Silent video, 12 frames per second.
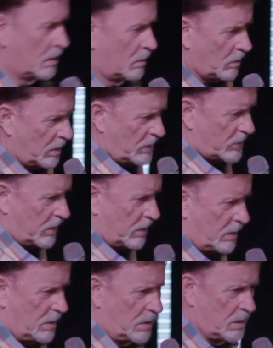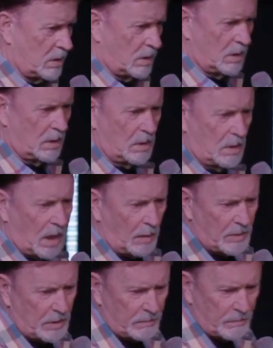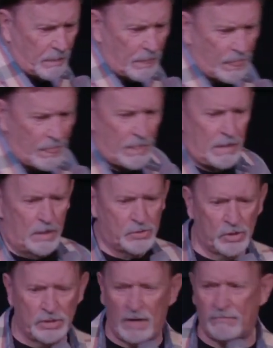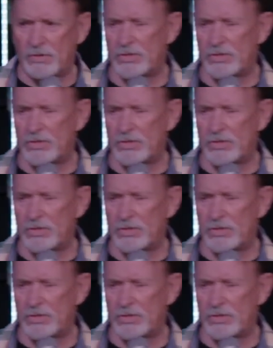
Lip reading: Where is it? I mean, it should have never